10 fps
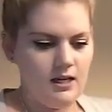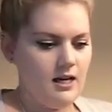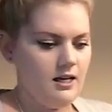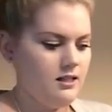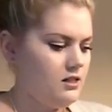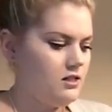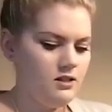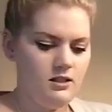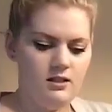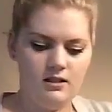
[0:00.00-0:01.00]
And
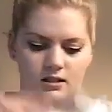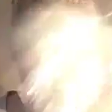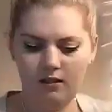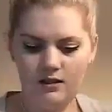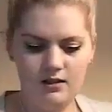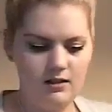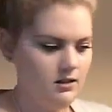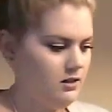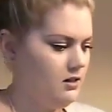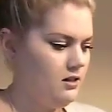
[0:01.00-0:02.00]

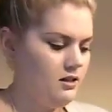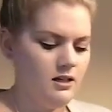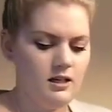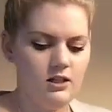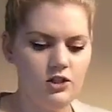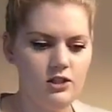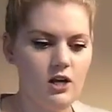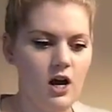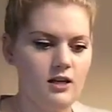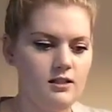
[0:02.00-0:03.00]
it's just
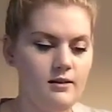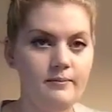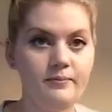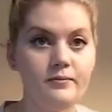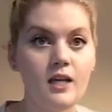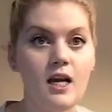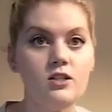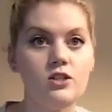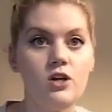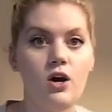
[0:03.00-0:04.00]
awesome.
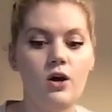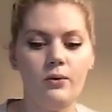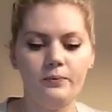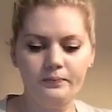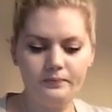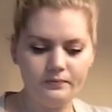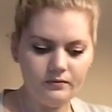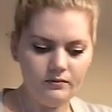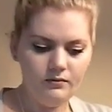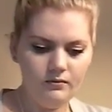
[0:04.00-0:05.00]
And so
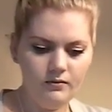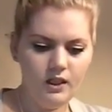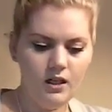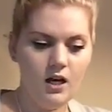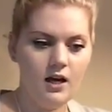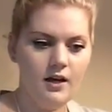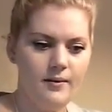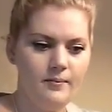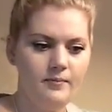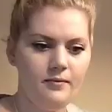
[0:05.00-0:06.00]

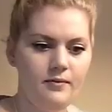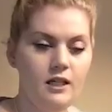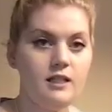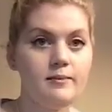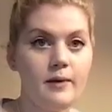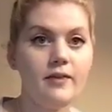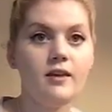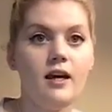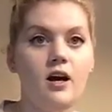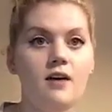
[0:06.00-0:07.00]
um, this
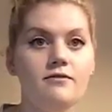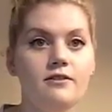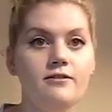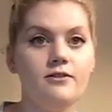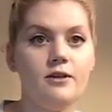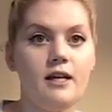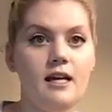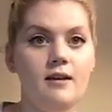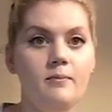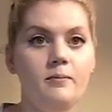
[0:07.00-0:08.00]
month I got for
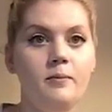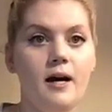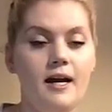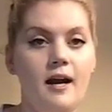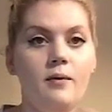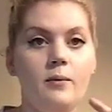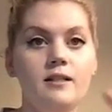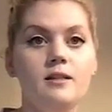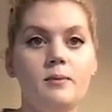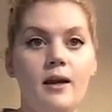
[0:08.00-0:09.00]
free, but I
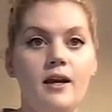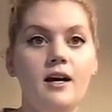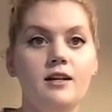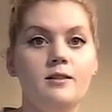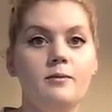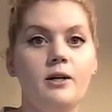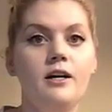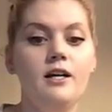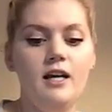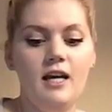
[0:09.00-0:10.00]
was a paying
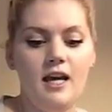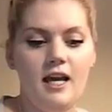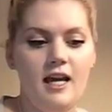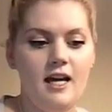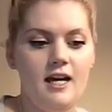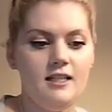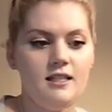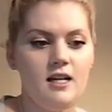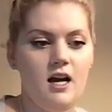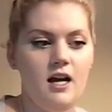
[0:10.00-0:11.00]
customer, and
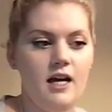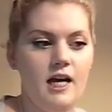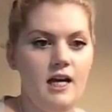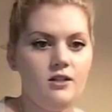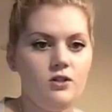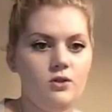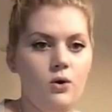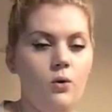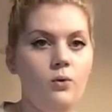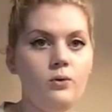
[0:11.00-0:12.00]
I
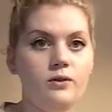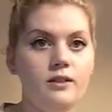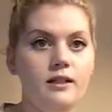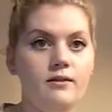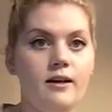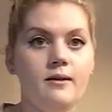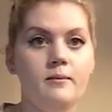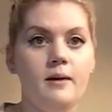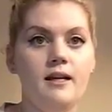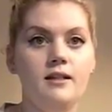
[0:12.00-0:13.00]
totally
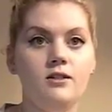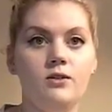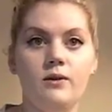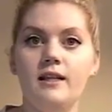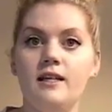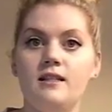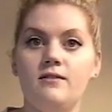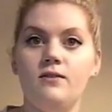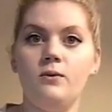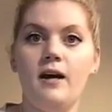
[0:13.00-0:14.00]
recommend doing this
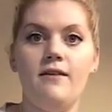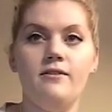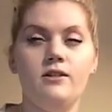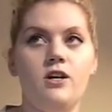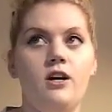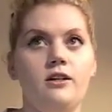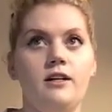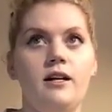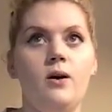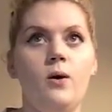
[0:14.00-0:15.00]
if you have a toddler
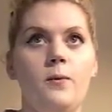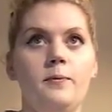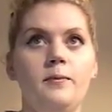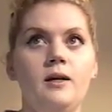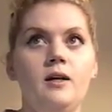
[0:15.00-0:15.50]
at home.